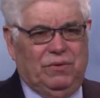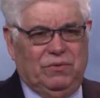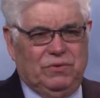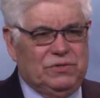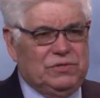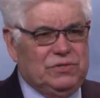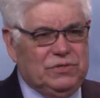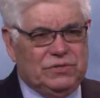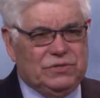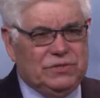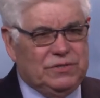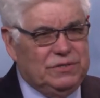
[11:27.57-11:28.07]
It
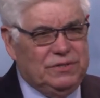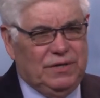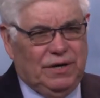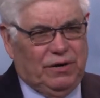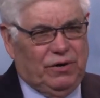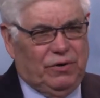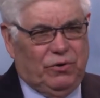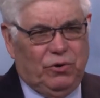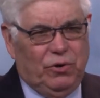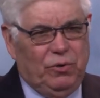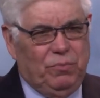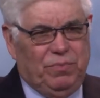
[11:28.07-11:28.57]
was just a
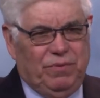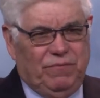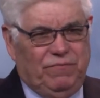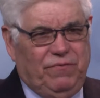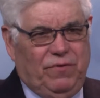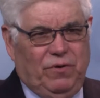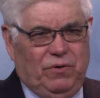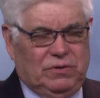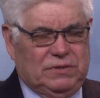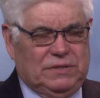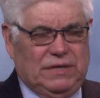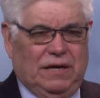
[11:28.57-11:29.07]
group of
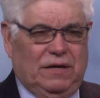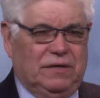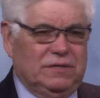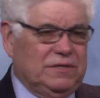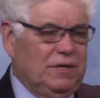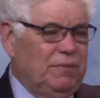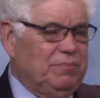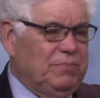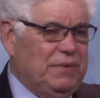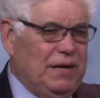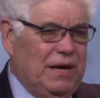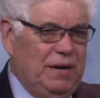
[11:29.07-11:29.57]
folks. Like
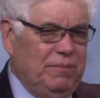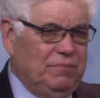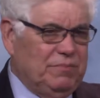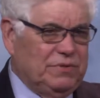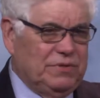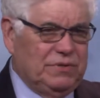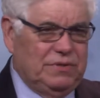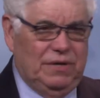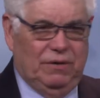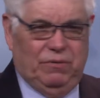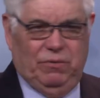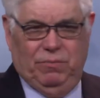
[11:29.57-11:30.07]

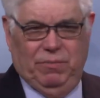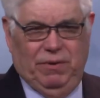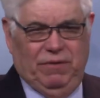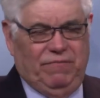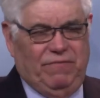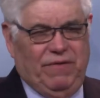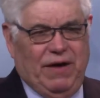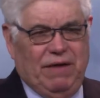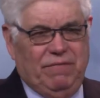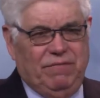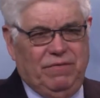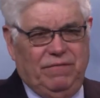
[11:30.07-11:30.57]
sometimes there would be
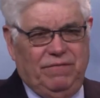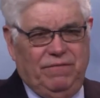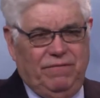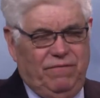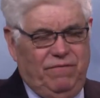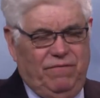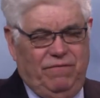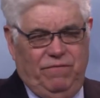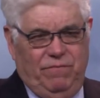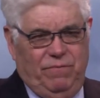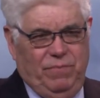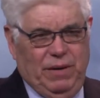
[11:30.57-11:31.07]
five of
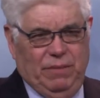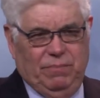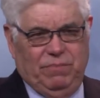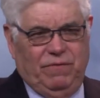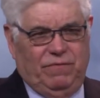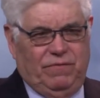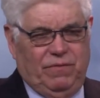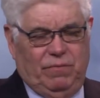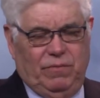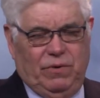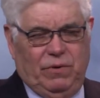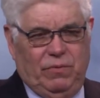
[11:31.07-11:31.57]

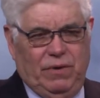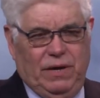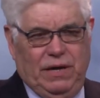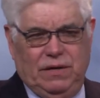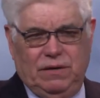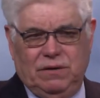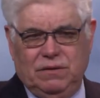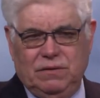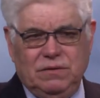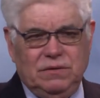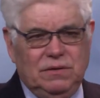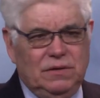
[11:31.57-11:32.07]
people from
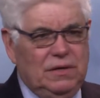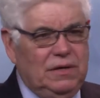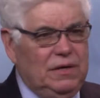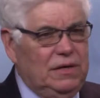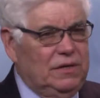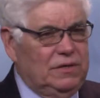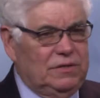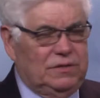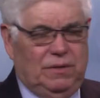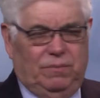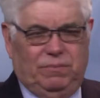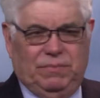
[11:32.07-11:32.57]
Laredo.
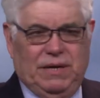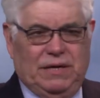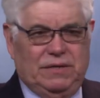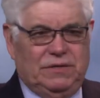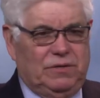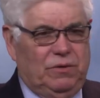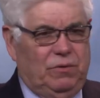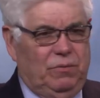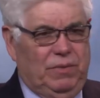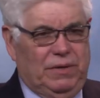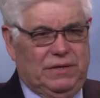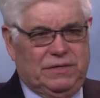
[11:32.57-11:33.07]

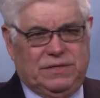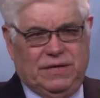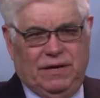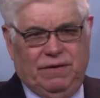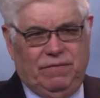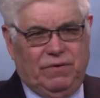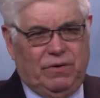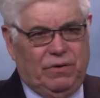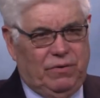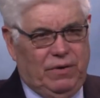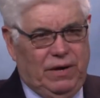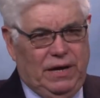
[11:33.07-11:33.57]
Sometimes there would be
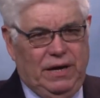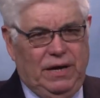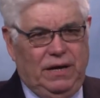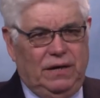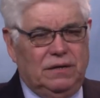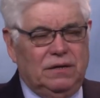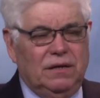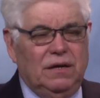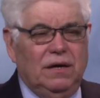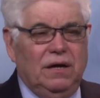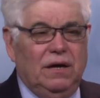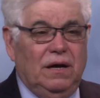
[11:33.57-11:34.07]
seven or
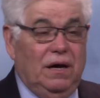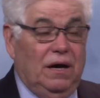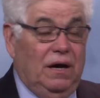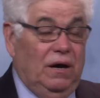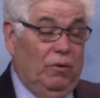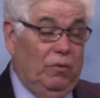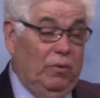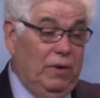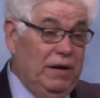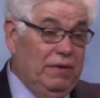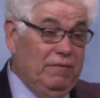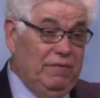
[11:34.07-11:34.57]
eight.
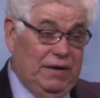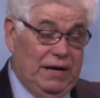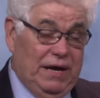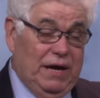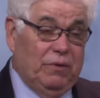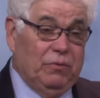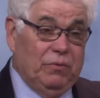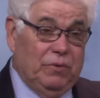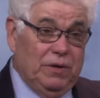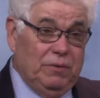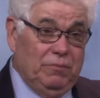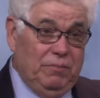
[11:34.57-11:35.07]
We even
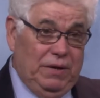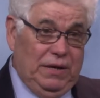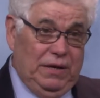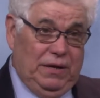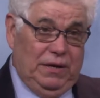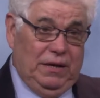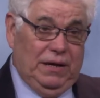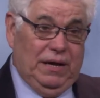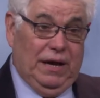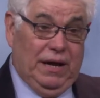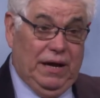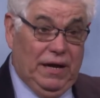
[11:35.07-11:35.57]
had one
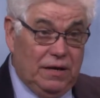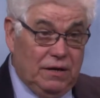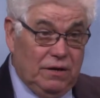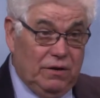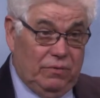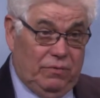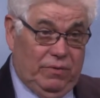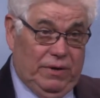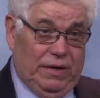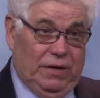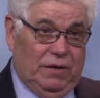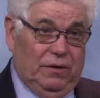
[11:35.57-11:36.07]
meeting in
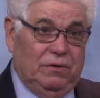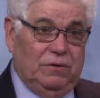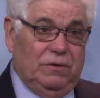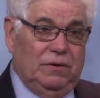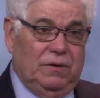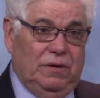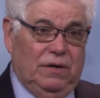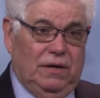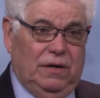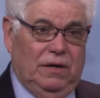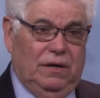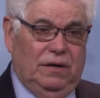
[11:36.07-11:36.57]

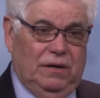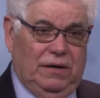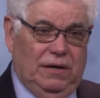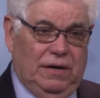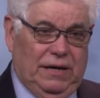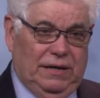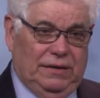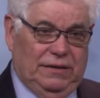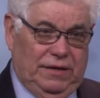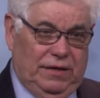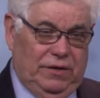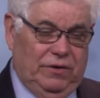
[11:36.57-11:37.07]
Laredo
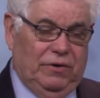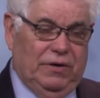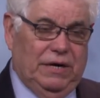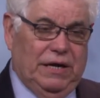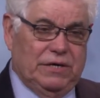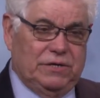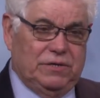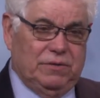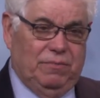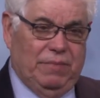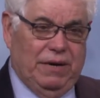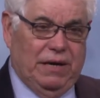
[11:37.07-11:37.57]
uh, at the
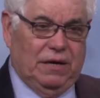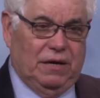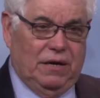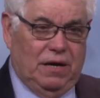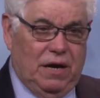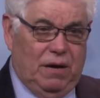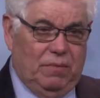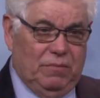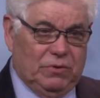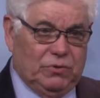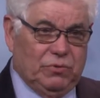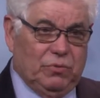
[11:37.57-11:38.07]
International Bank of
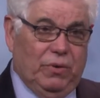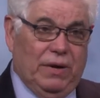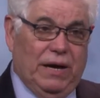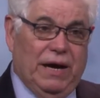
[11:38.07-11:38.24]
Commerce.